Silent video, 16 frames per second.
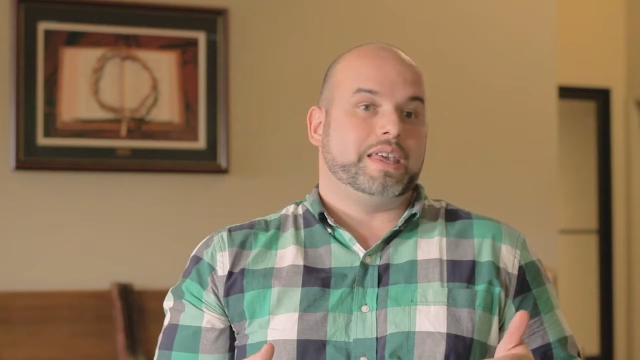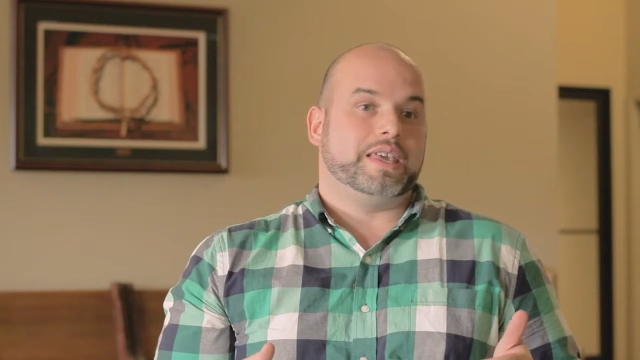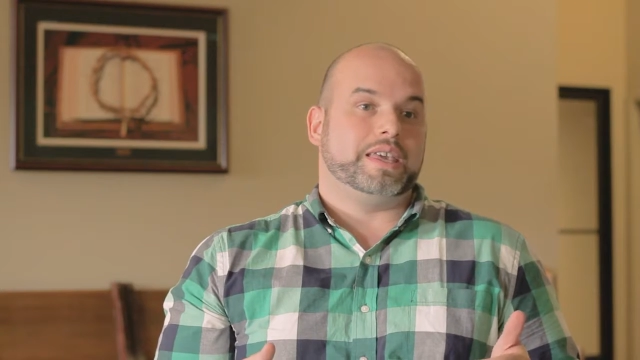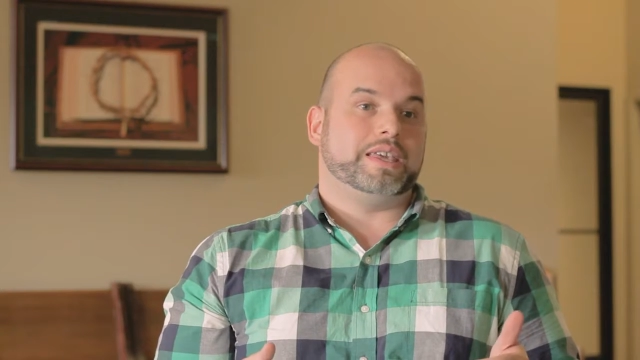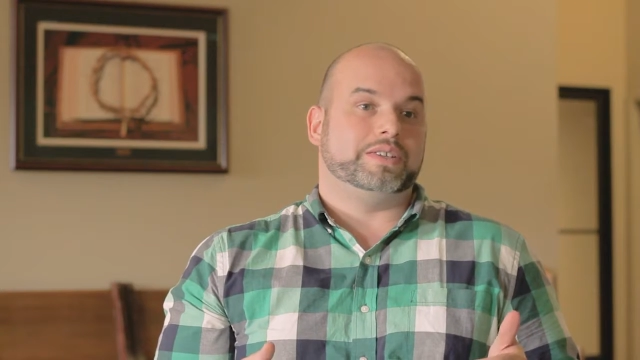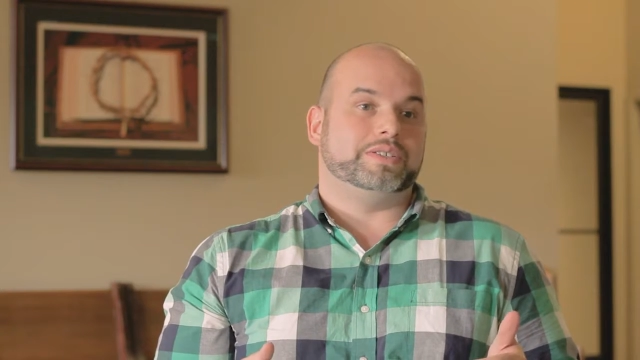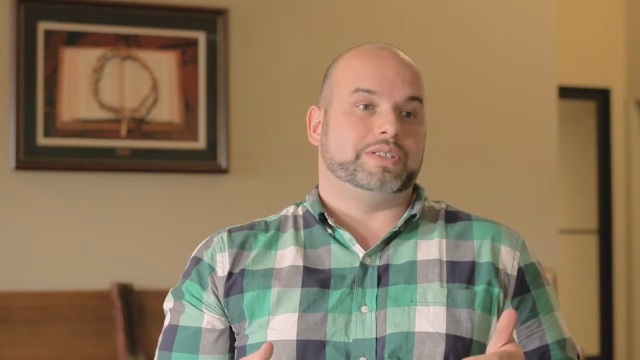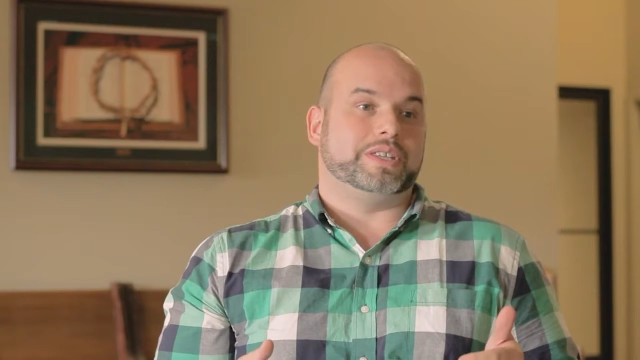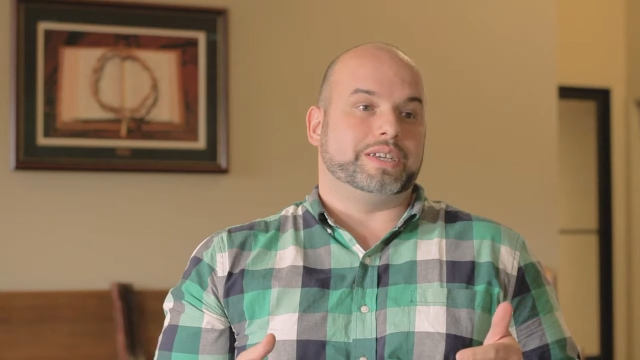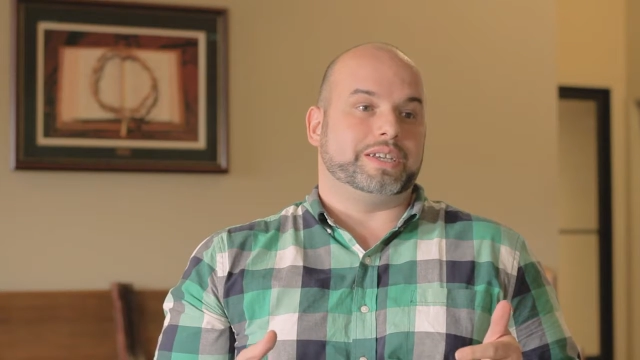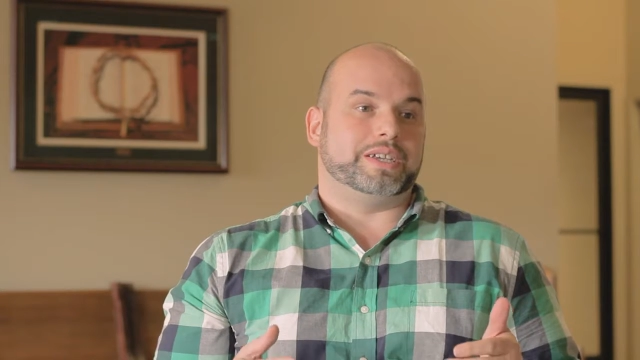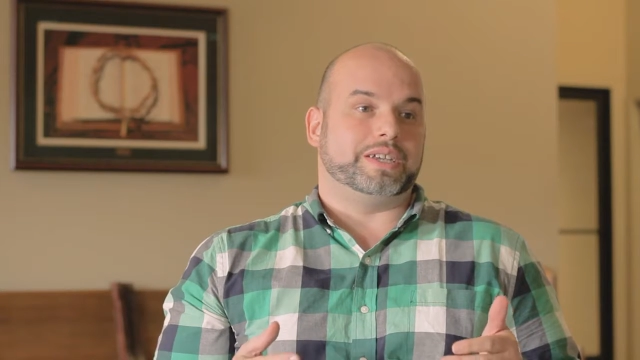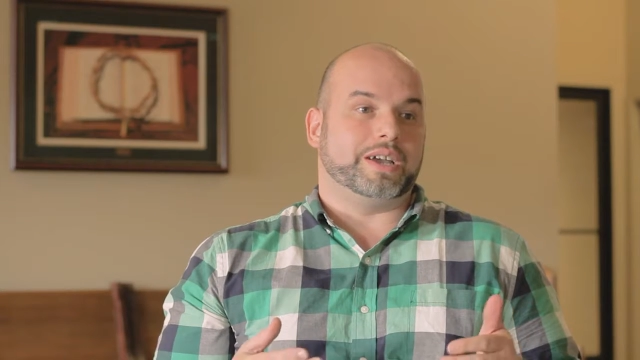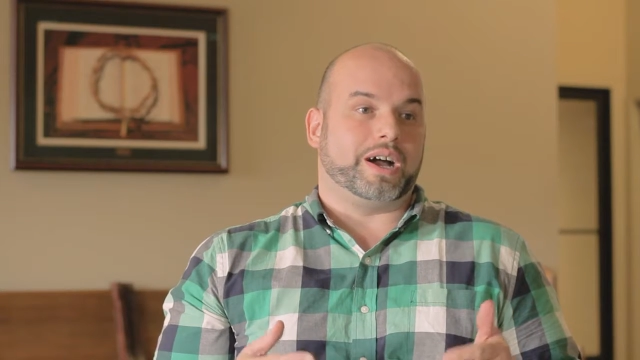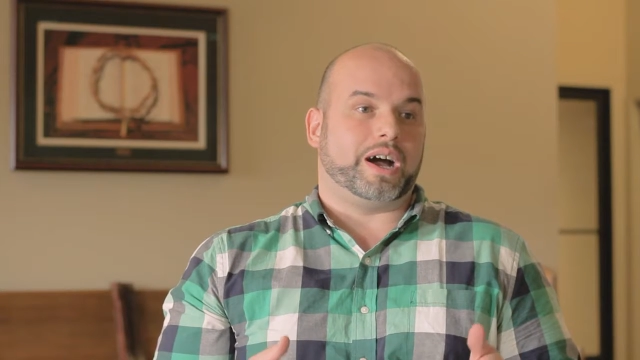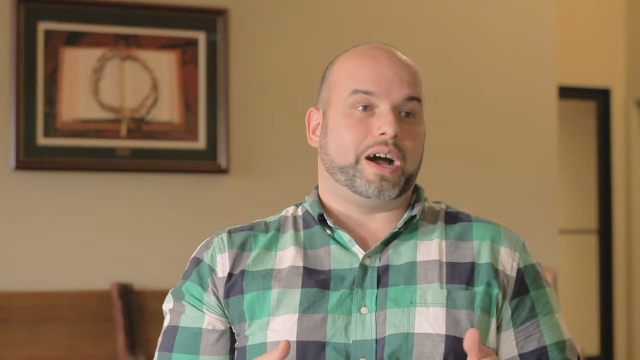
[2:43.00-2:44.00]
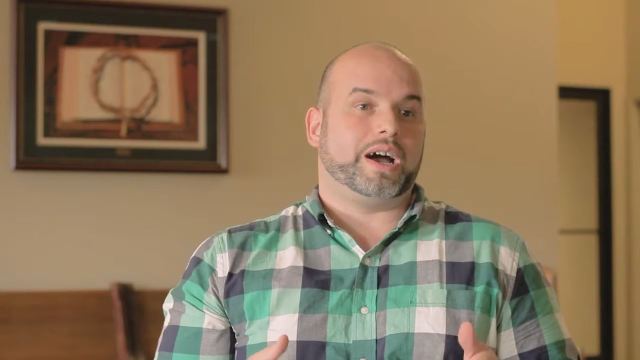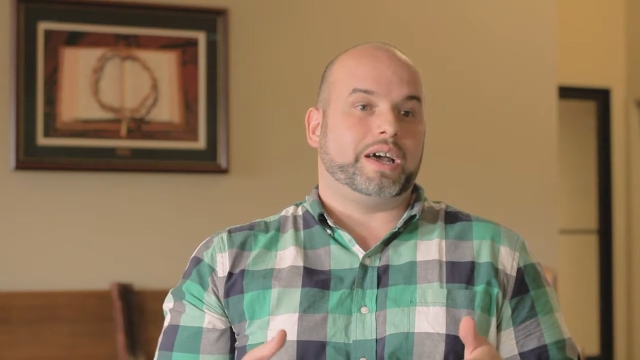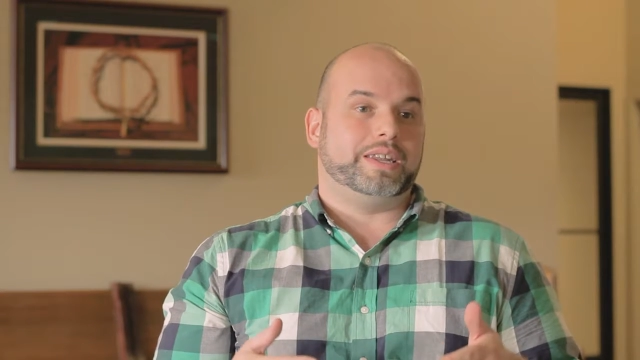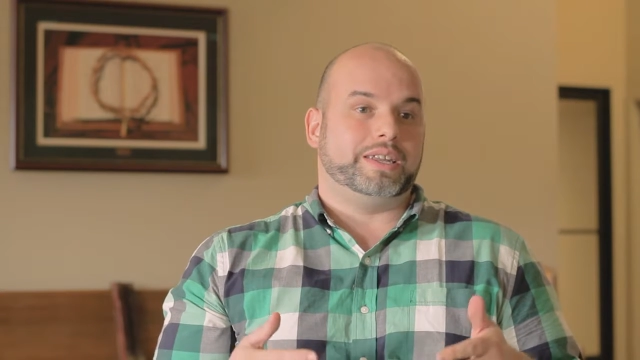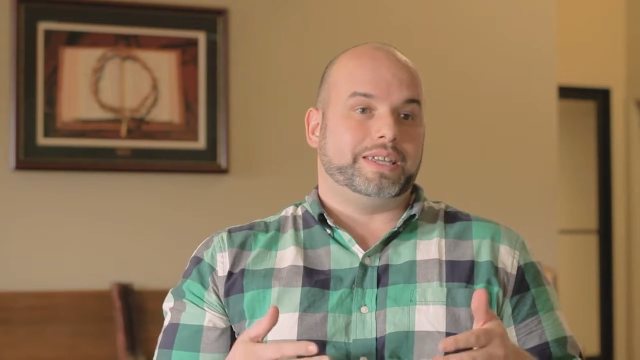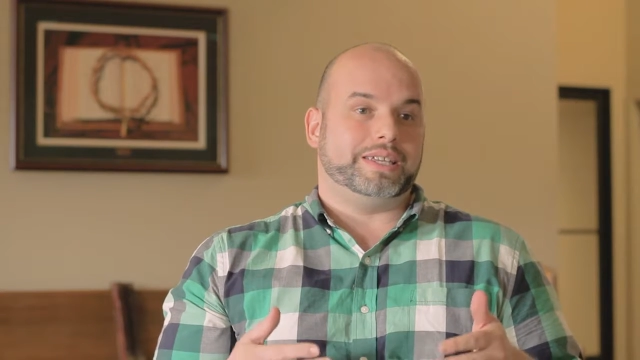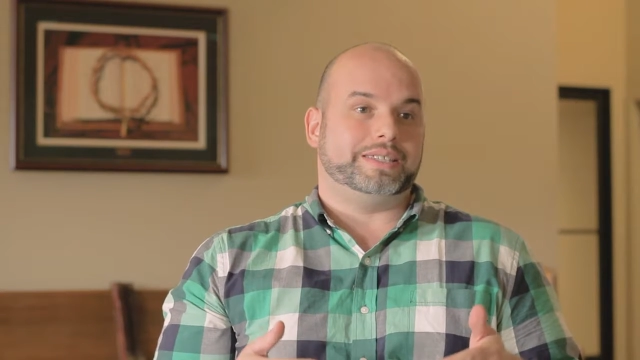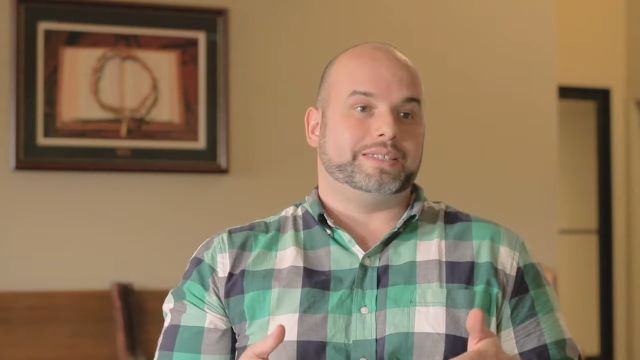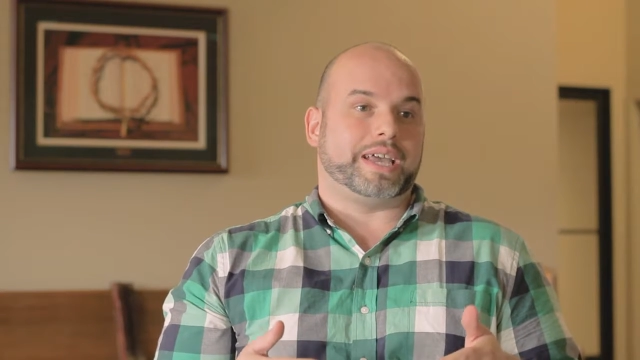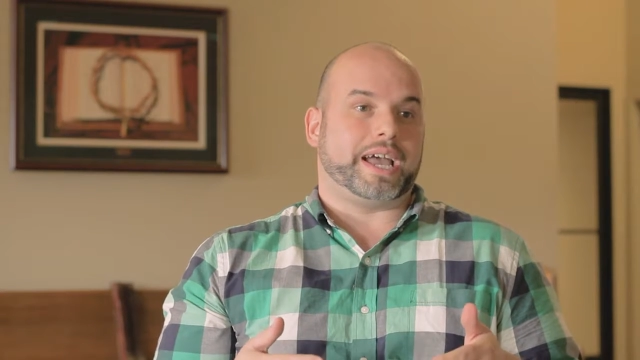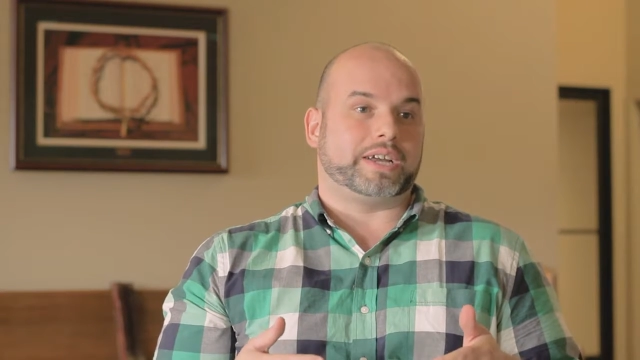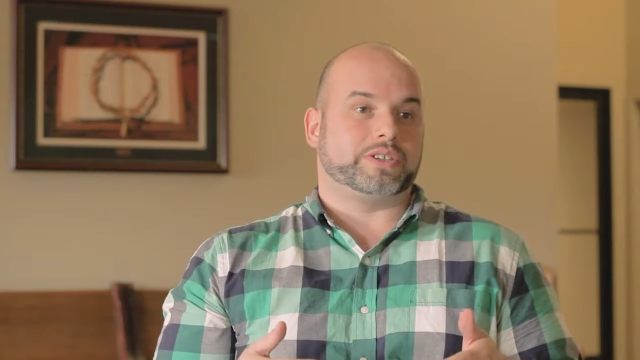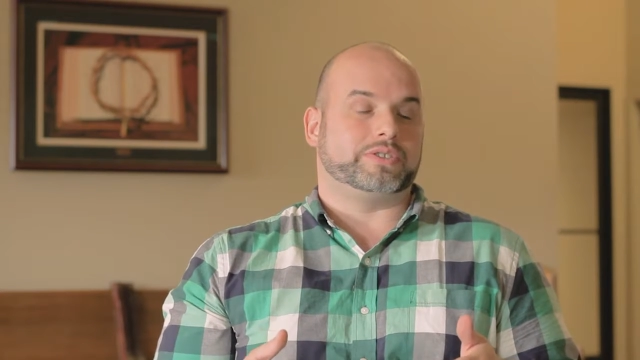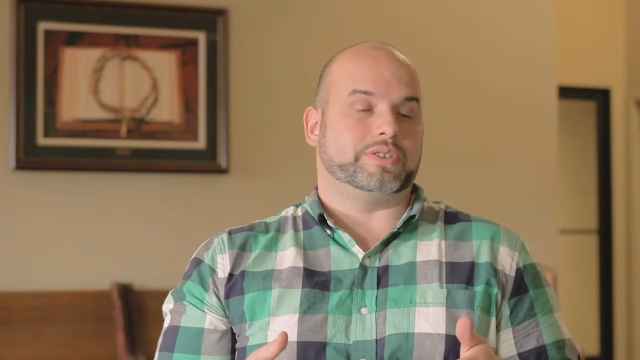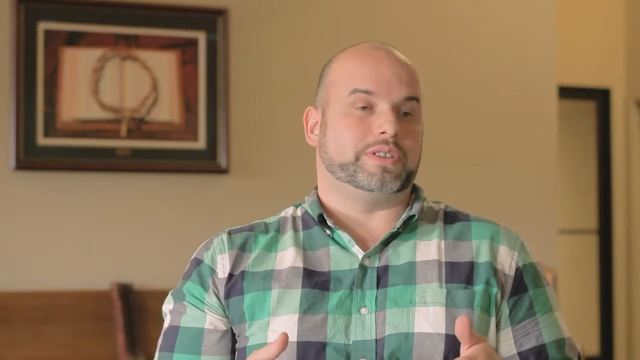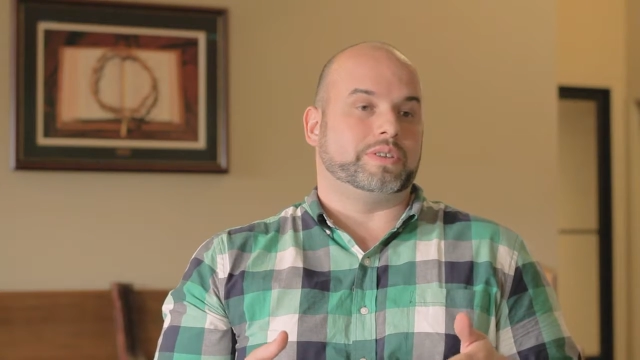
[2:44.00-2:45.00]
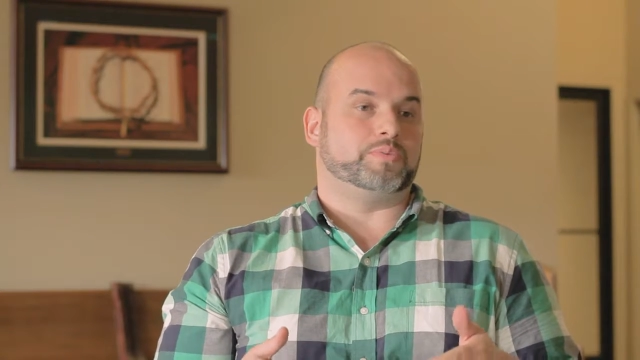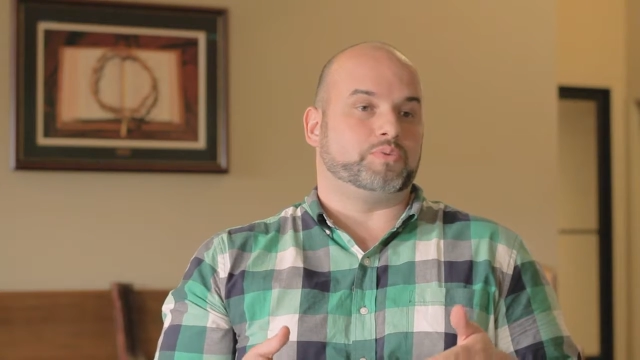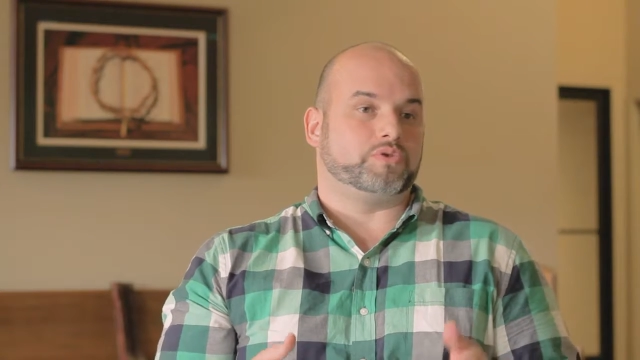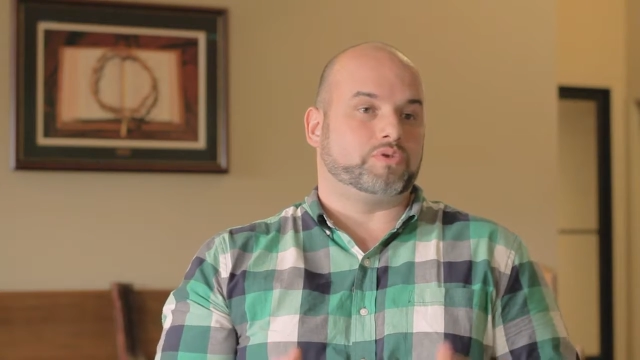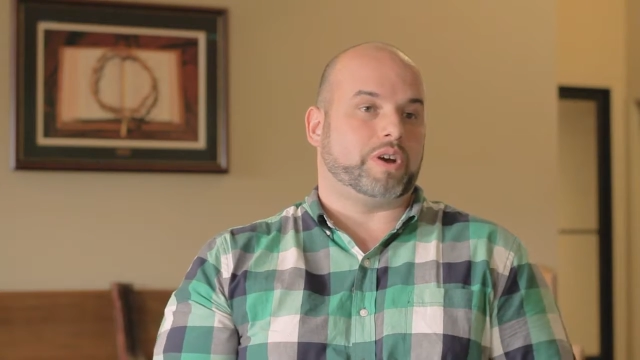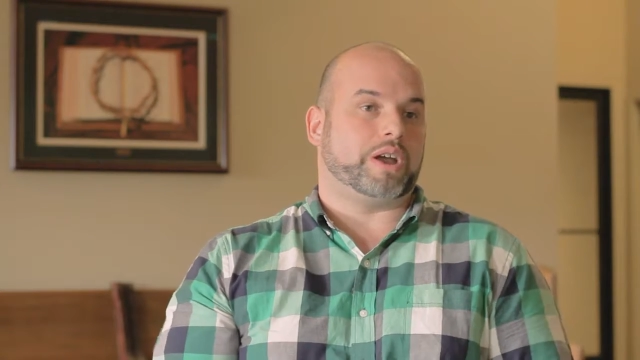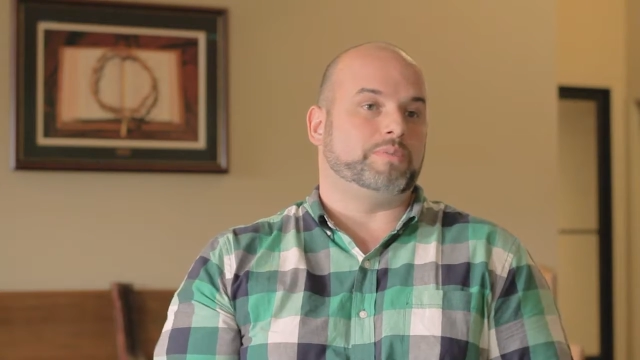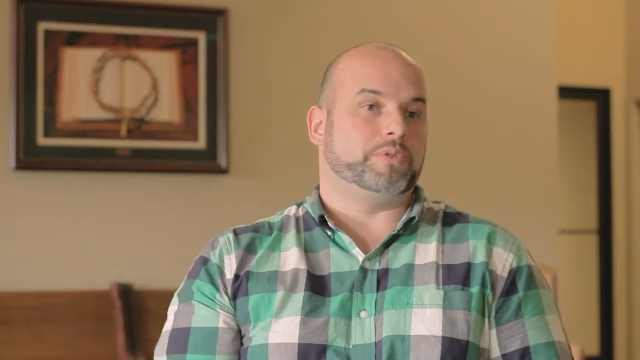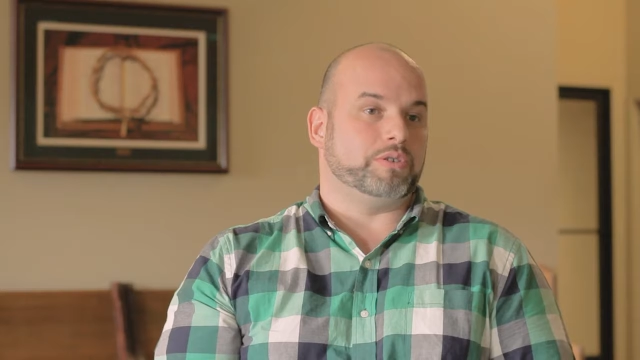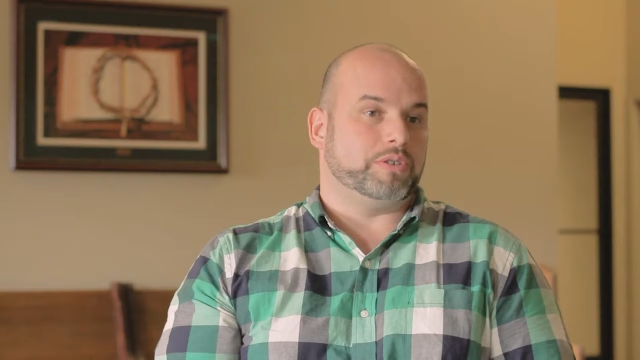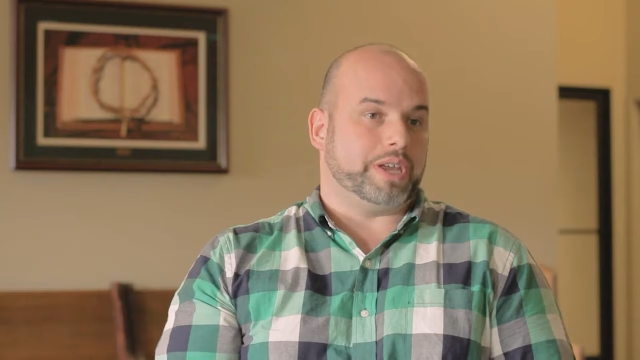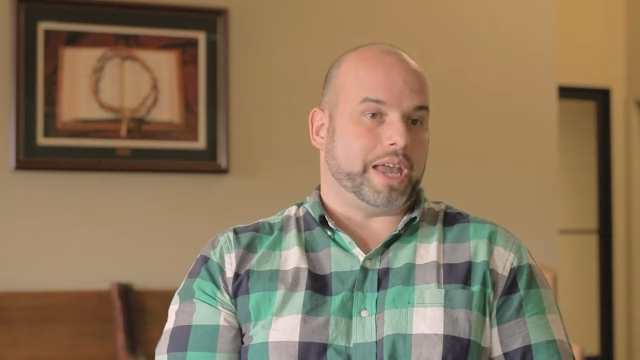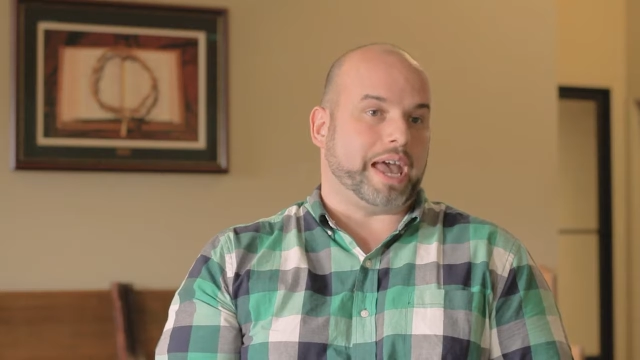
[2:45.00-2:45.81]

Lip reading: is that God is actually the primary